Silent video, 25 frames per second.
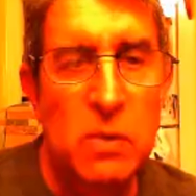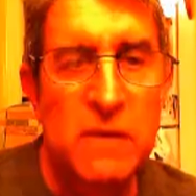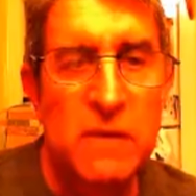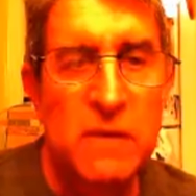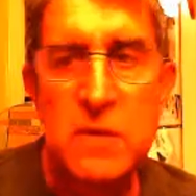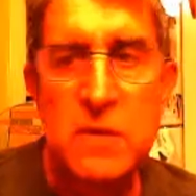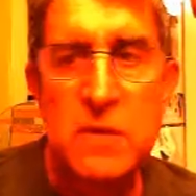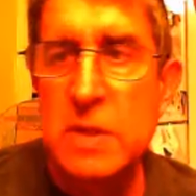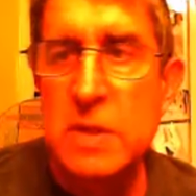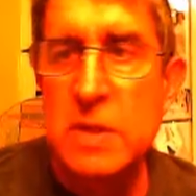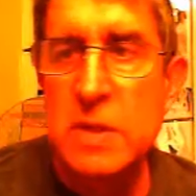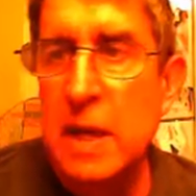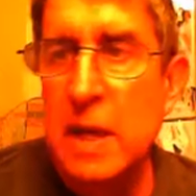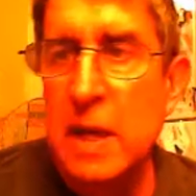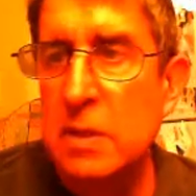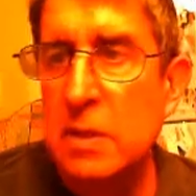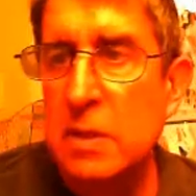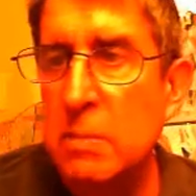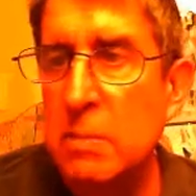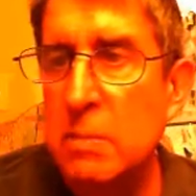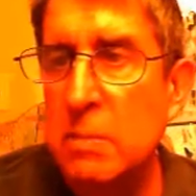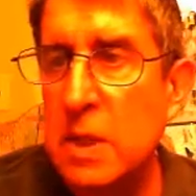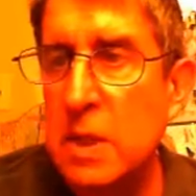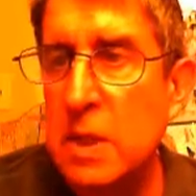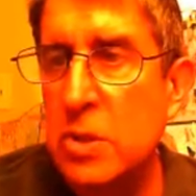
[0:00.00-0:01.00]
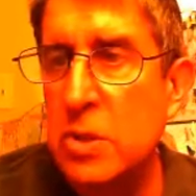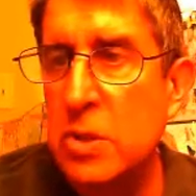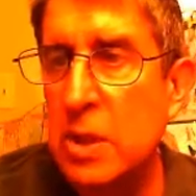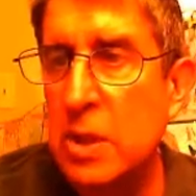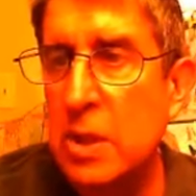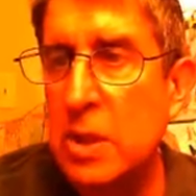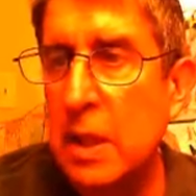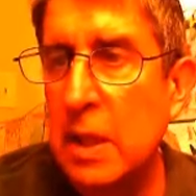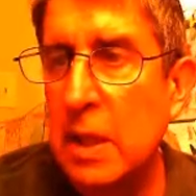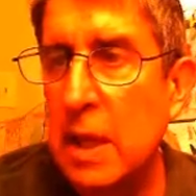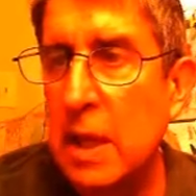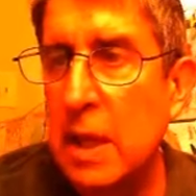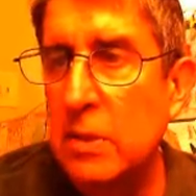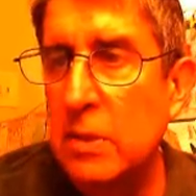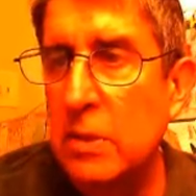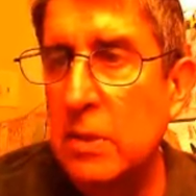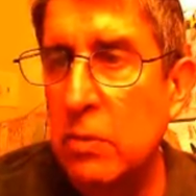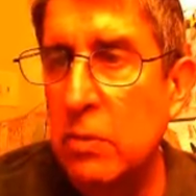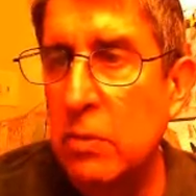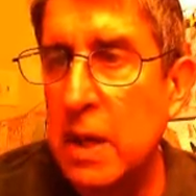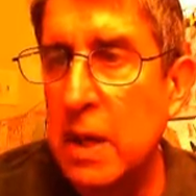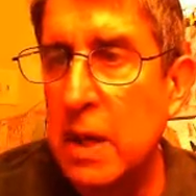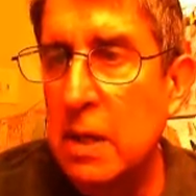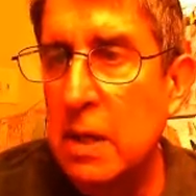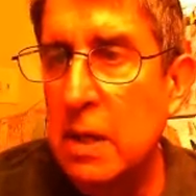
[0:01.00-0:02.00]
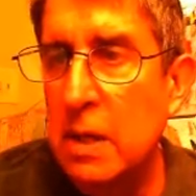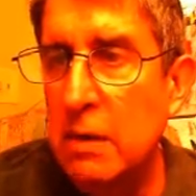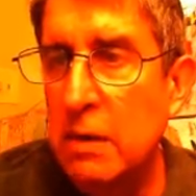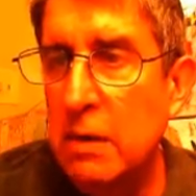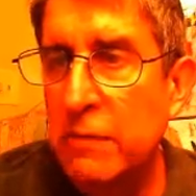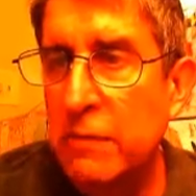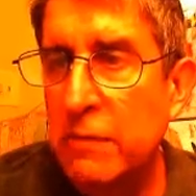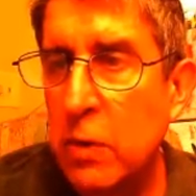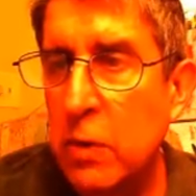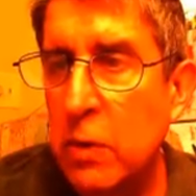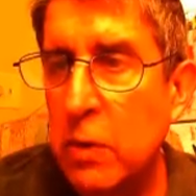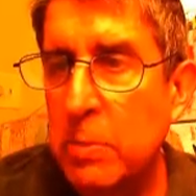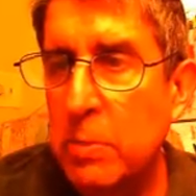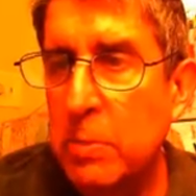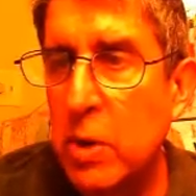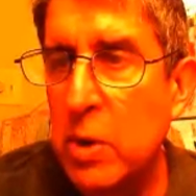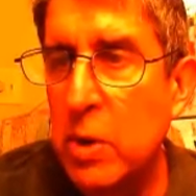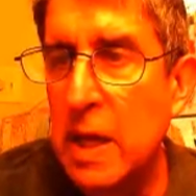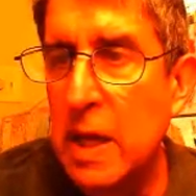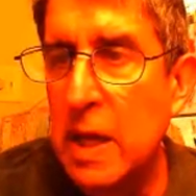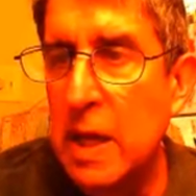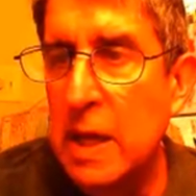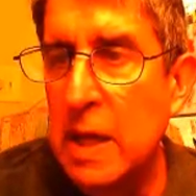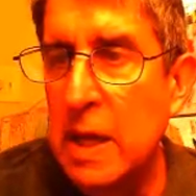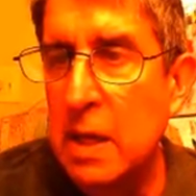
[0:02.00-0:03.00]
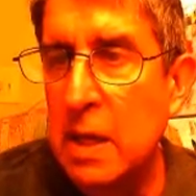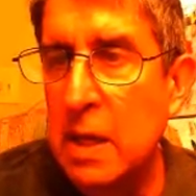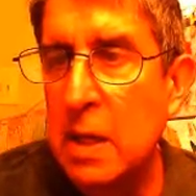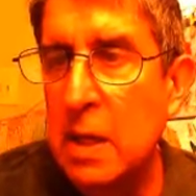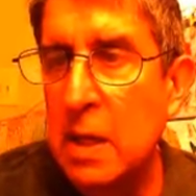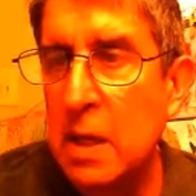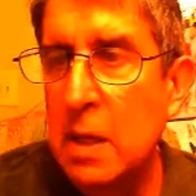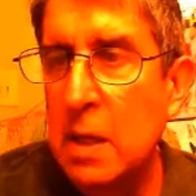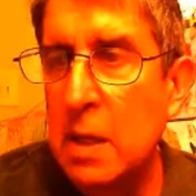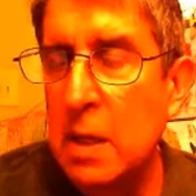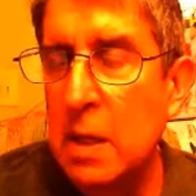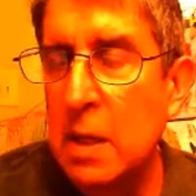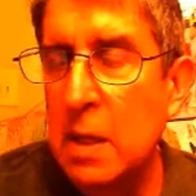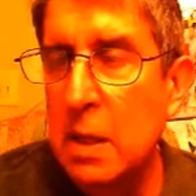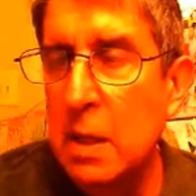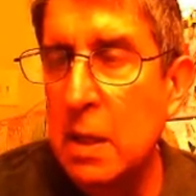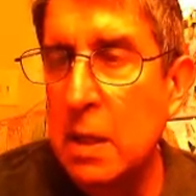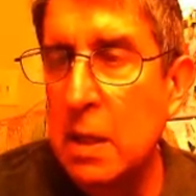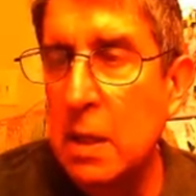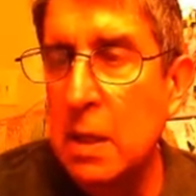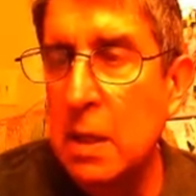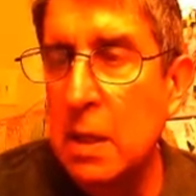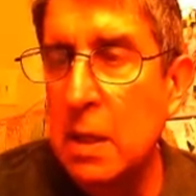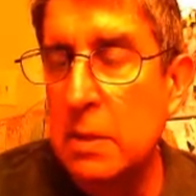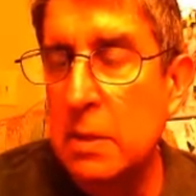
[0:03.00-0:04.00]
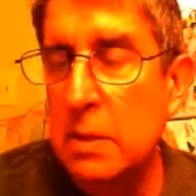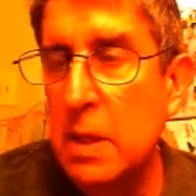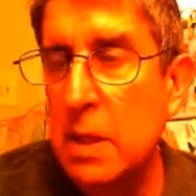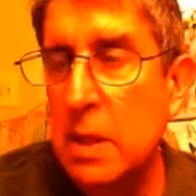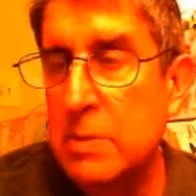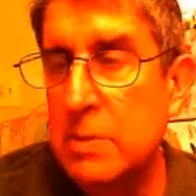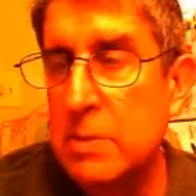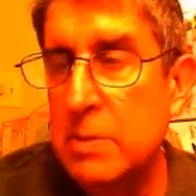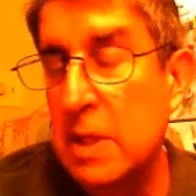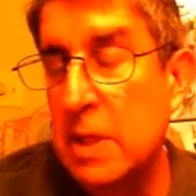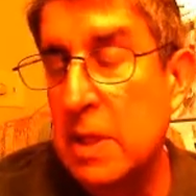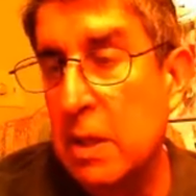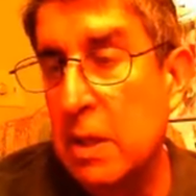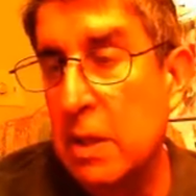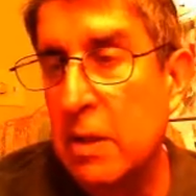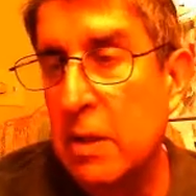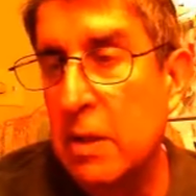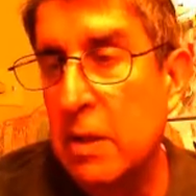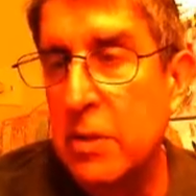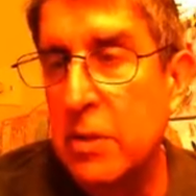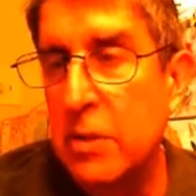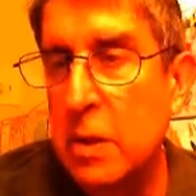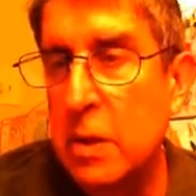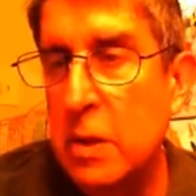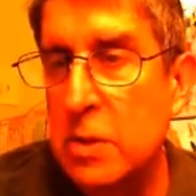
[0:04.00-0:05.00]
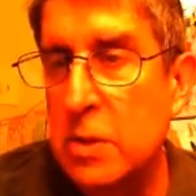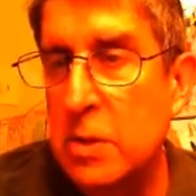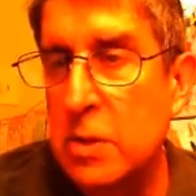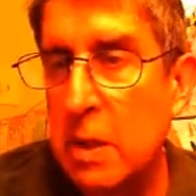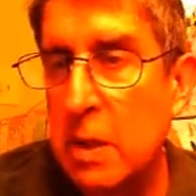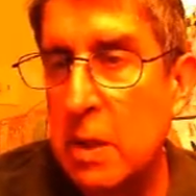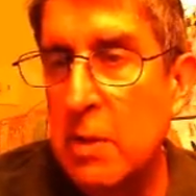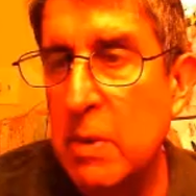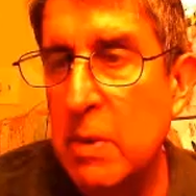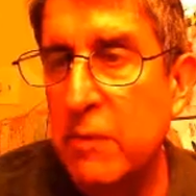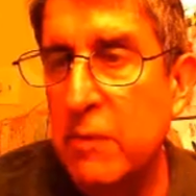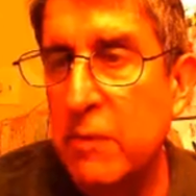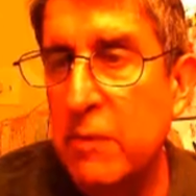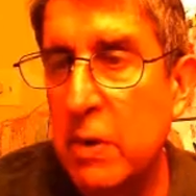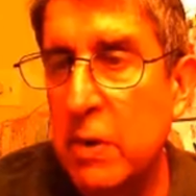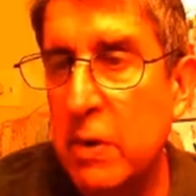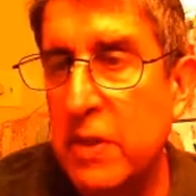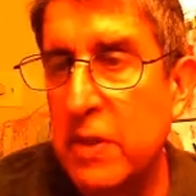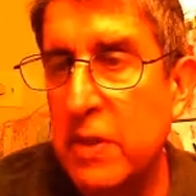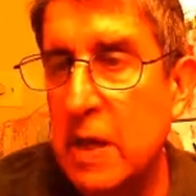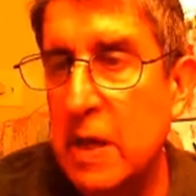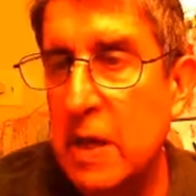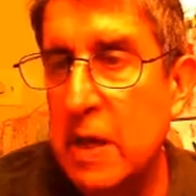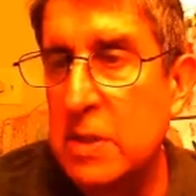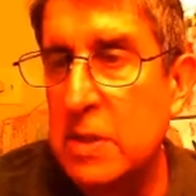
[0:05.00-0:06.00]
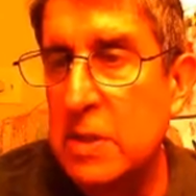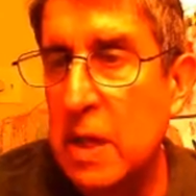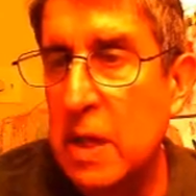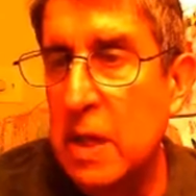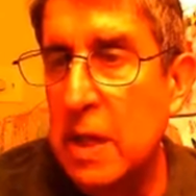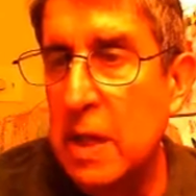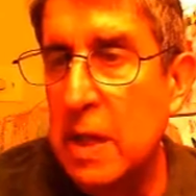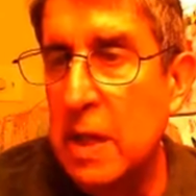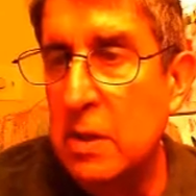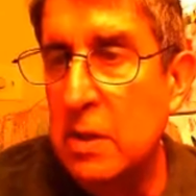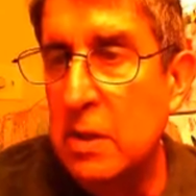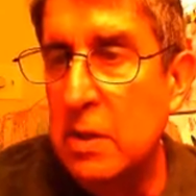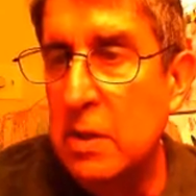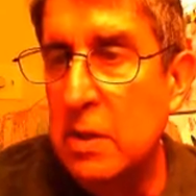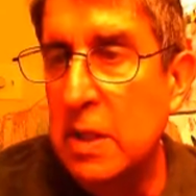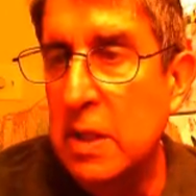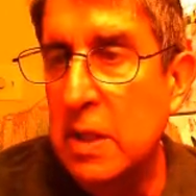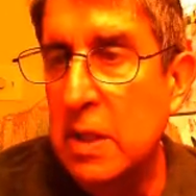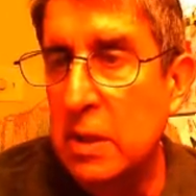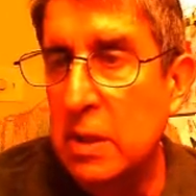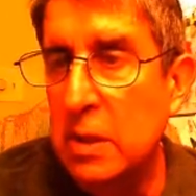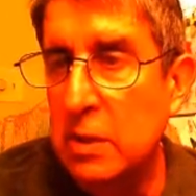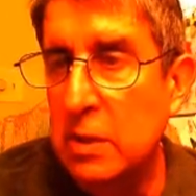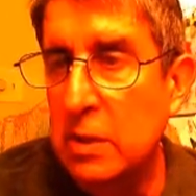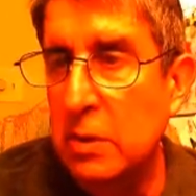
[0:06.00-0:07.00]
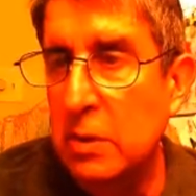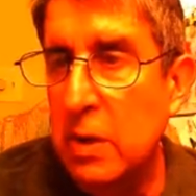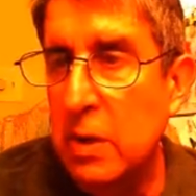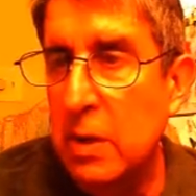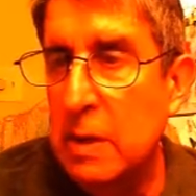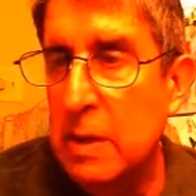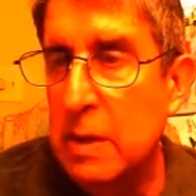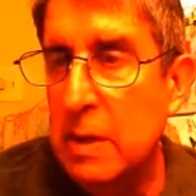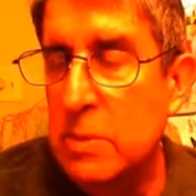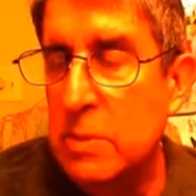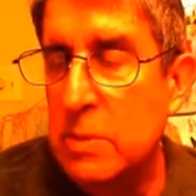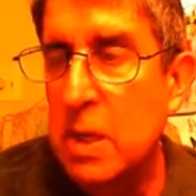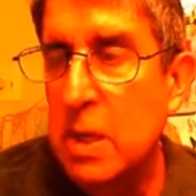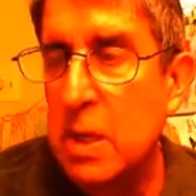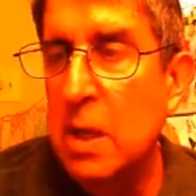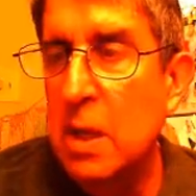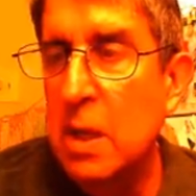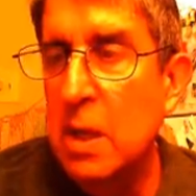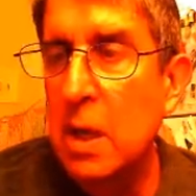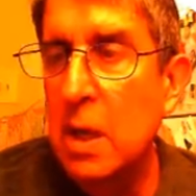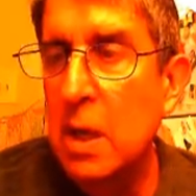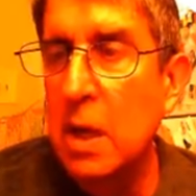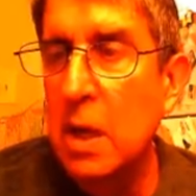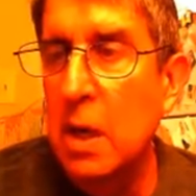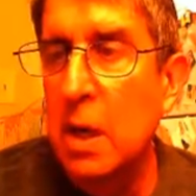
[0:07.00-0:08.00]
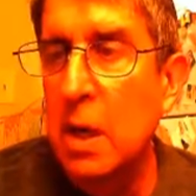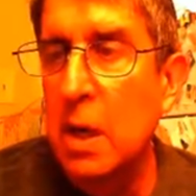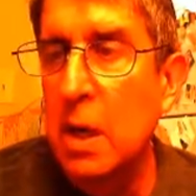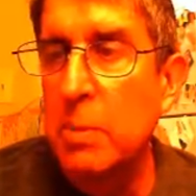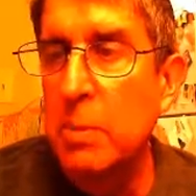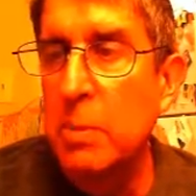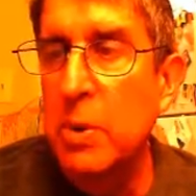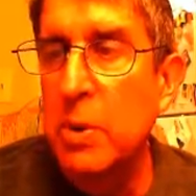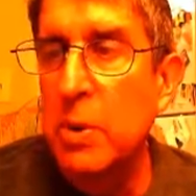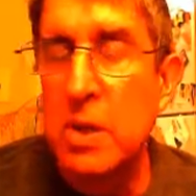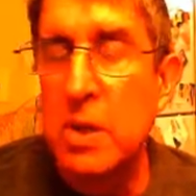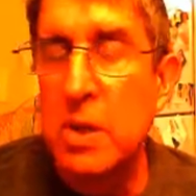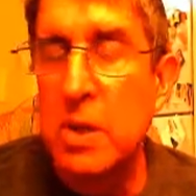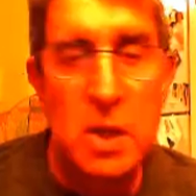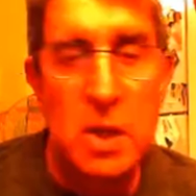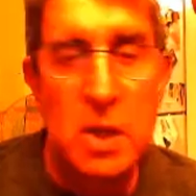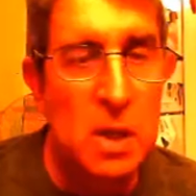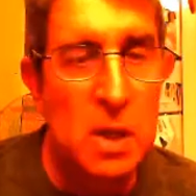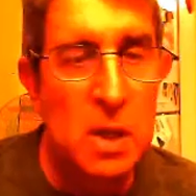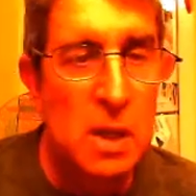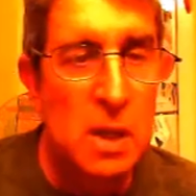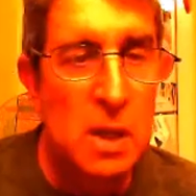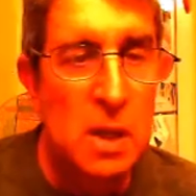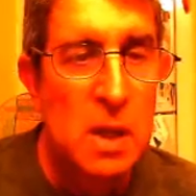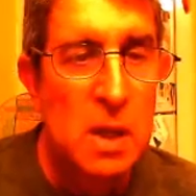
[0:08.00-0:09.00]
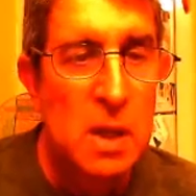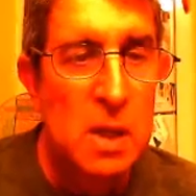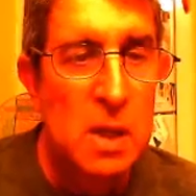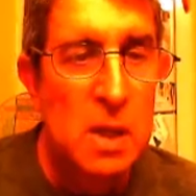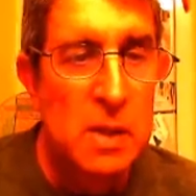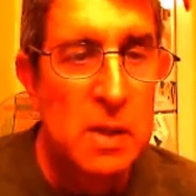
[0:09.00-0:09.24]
reef is now diminishing at the rate of 4.8 times 10 to the third, so that would be 4,800 kilograms per year.